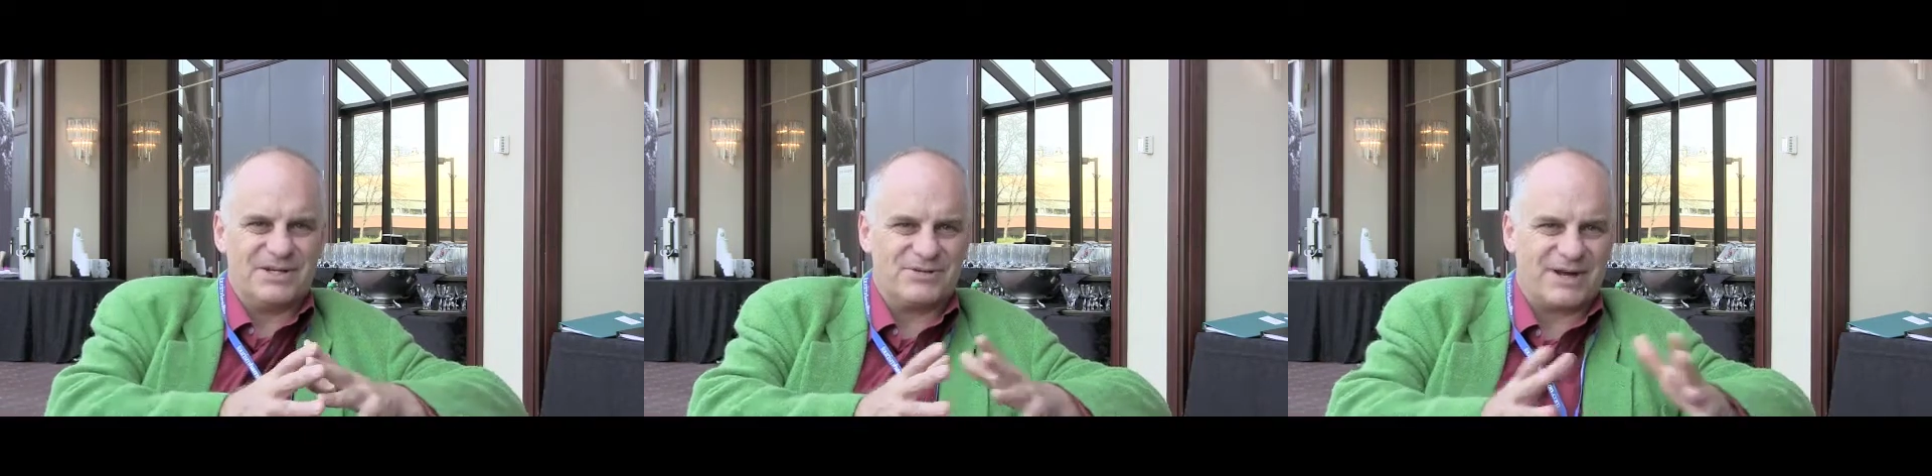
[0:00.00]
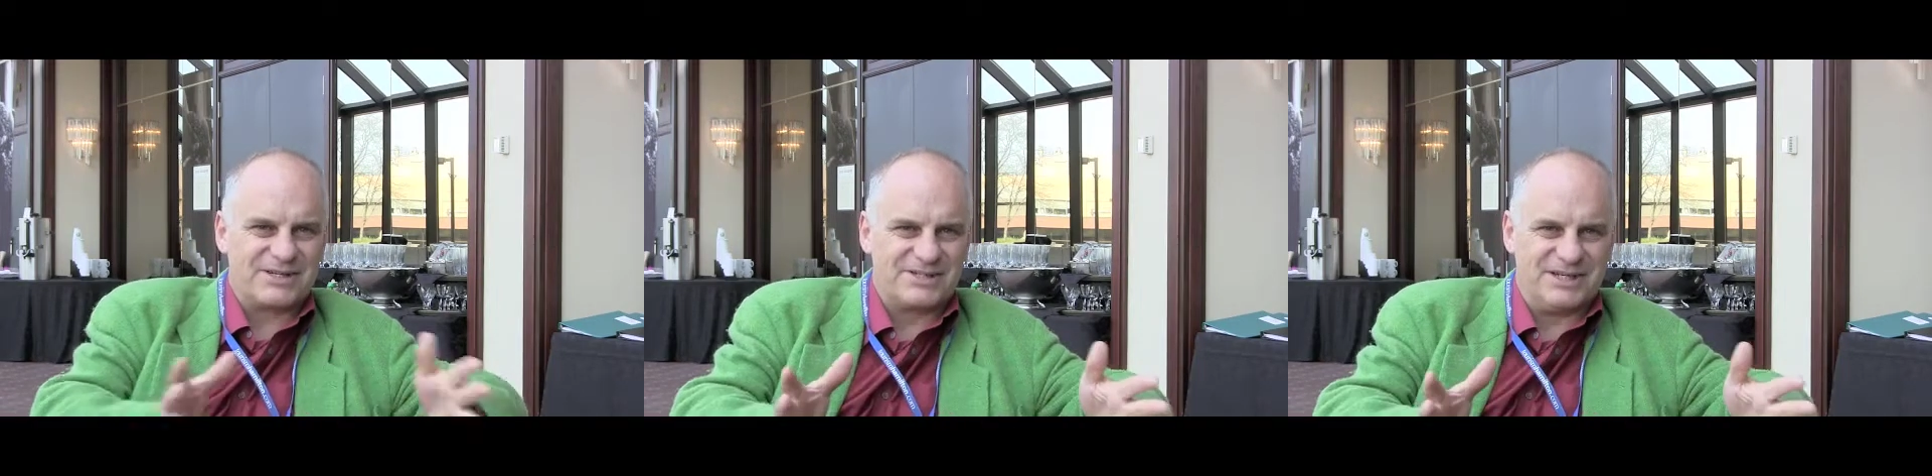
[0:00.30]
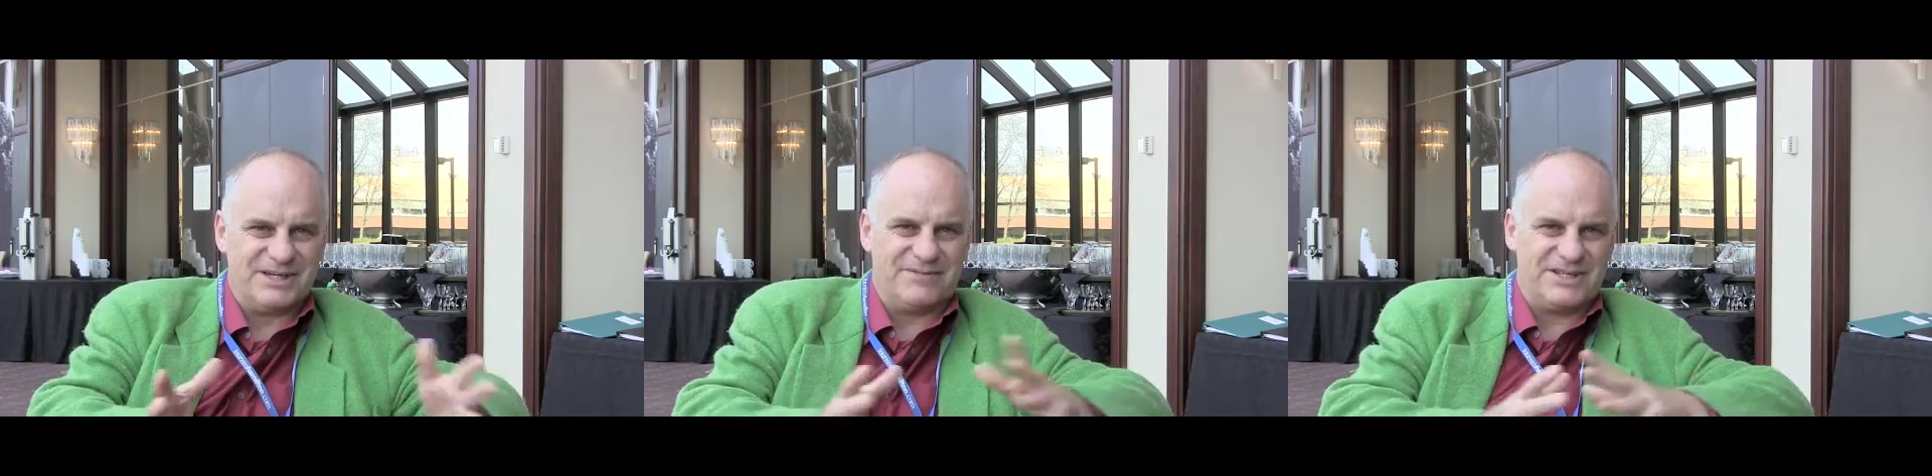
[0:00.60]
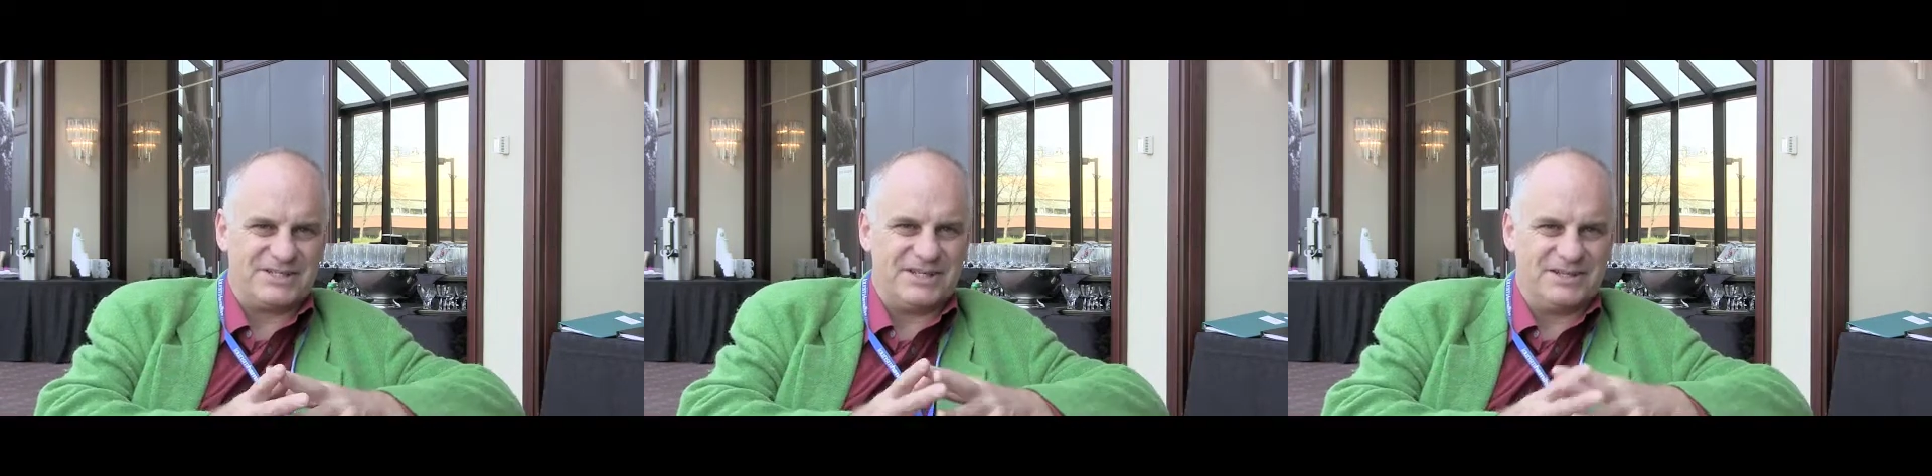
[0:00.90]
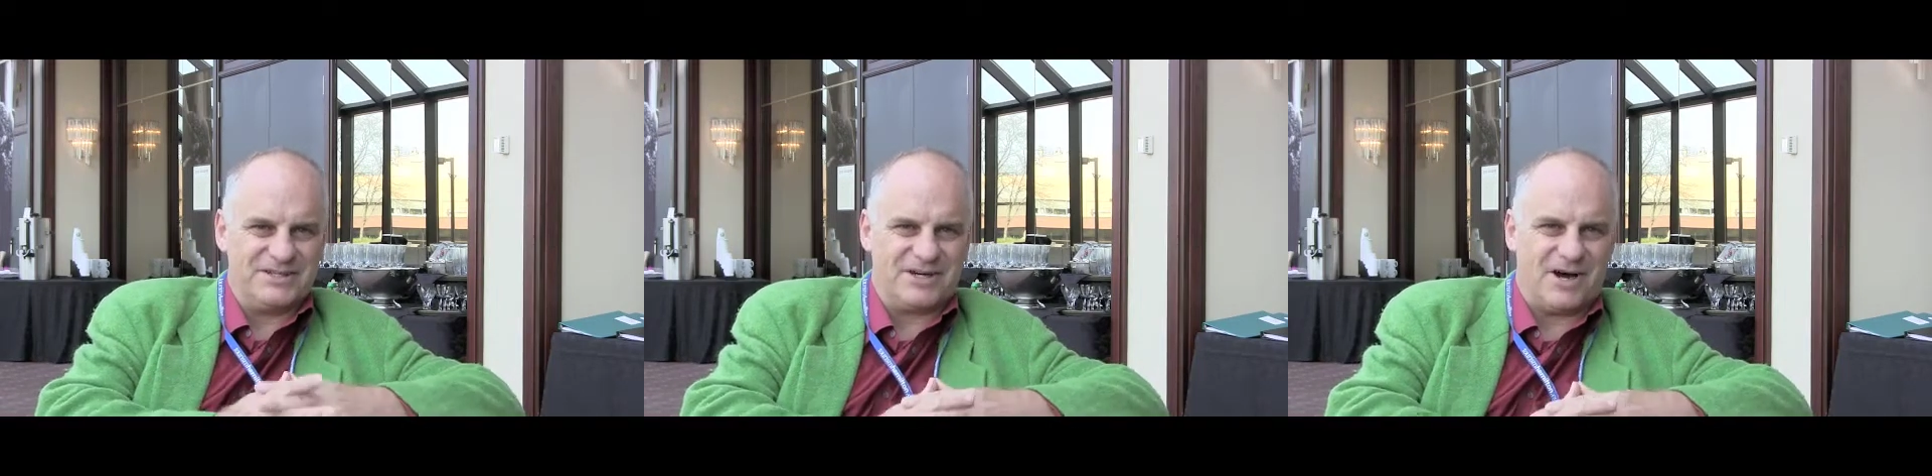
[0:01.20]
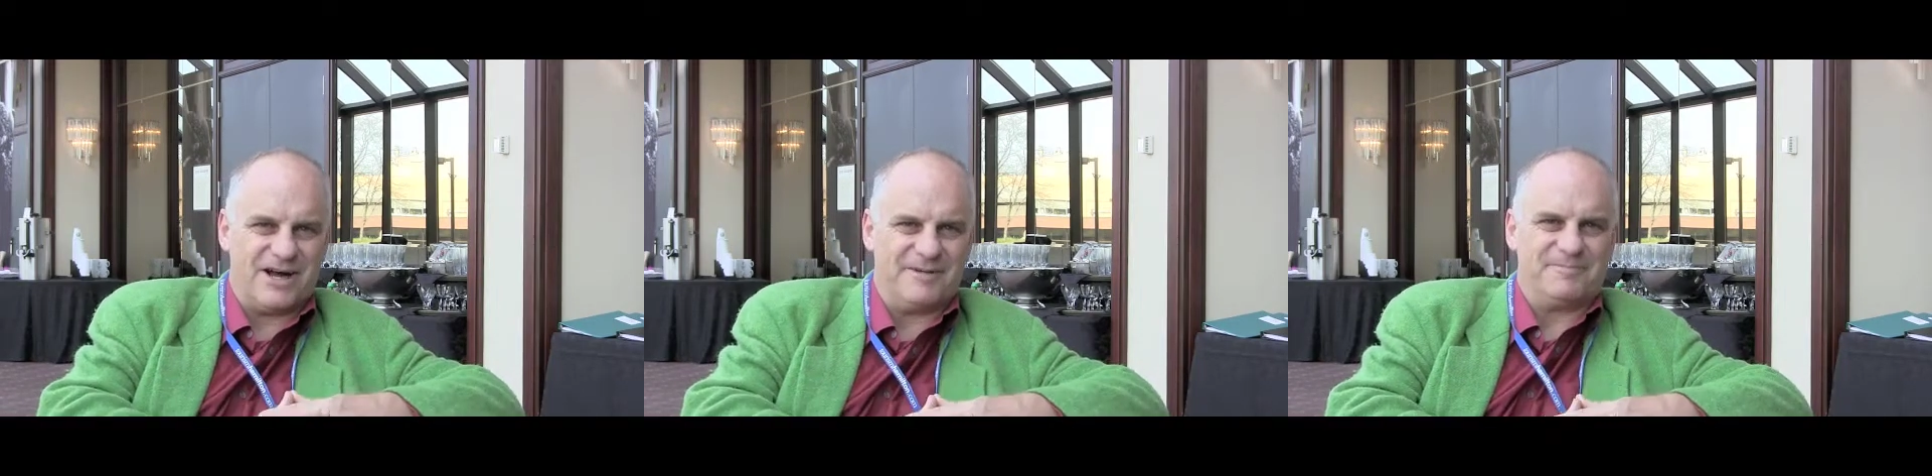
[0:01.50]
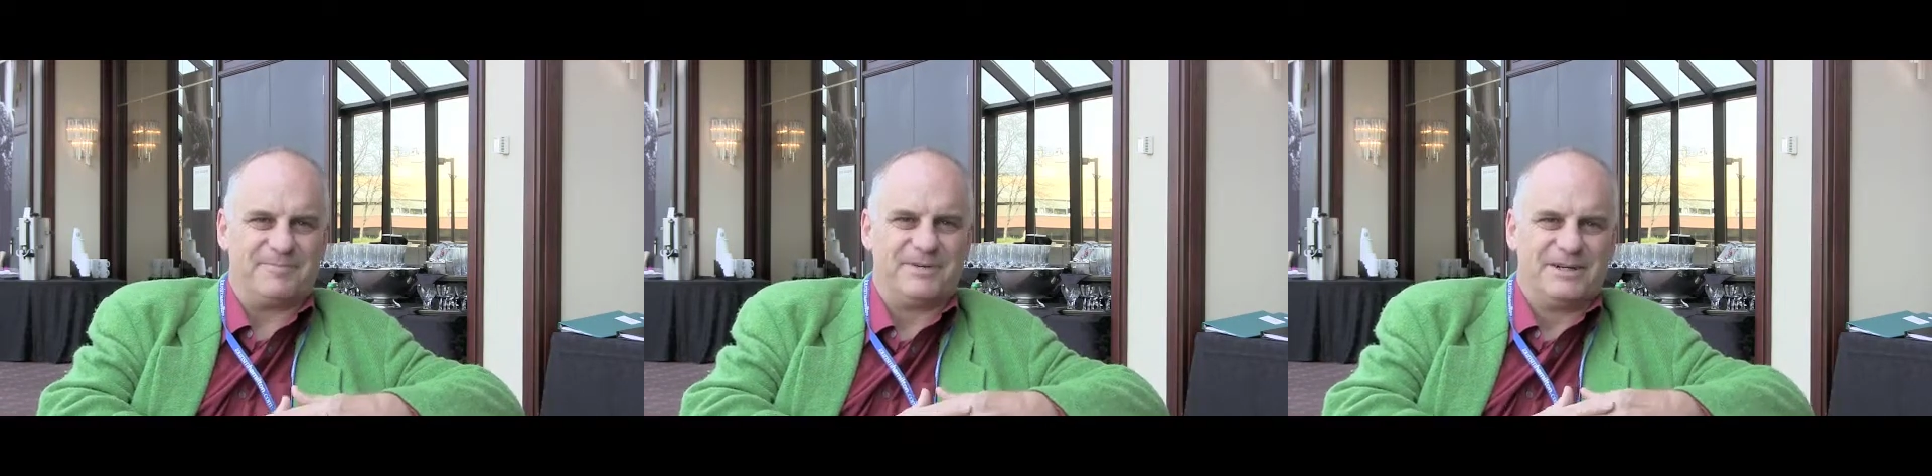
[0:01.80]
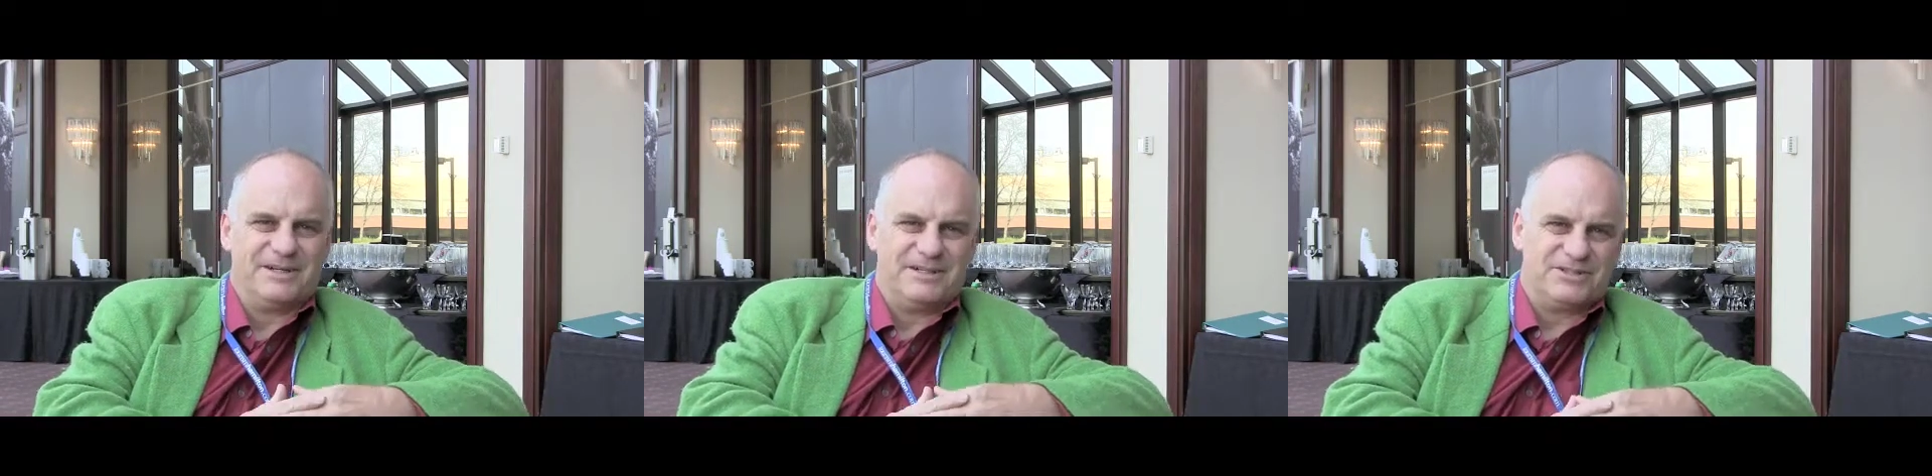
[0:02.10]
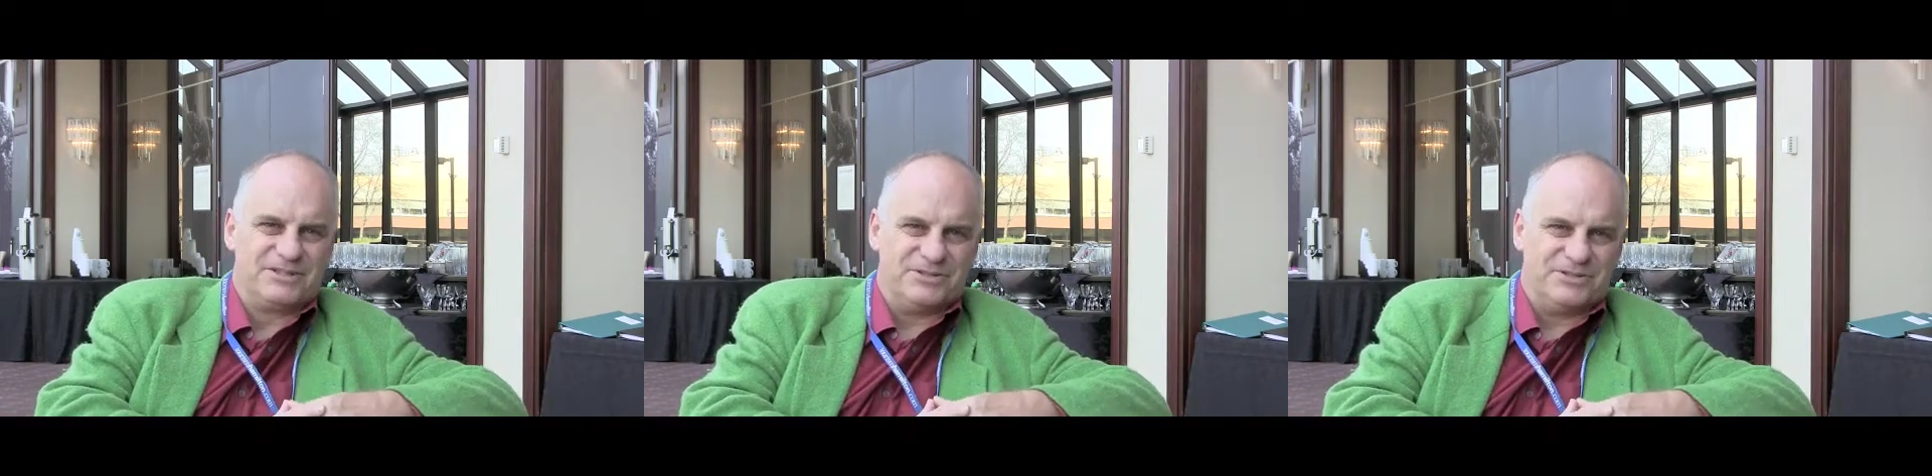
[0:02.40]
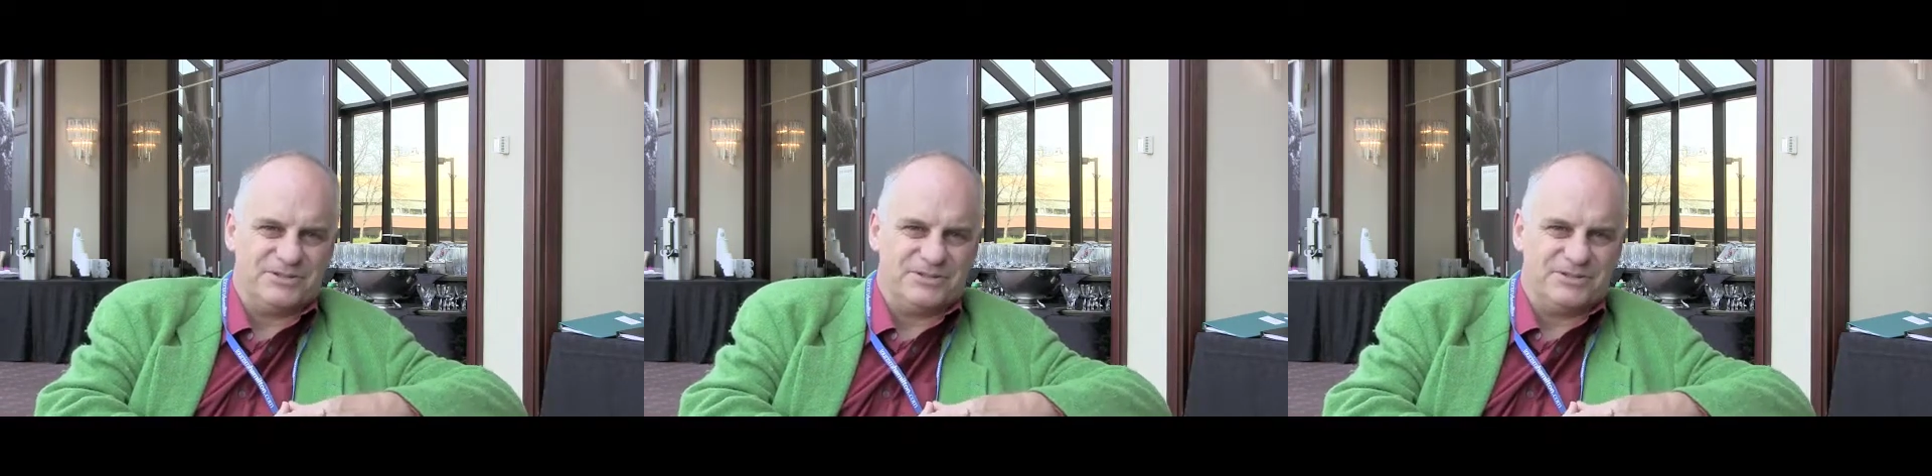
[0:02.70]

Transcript: to actually invest in the time to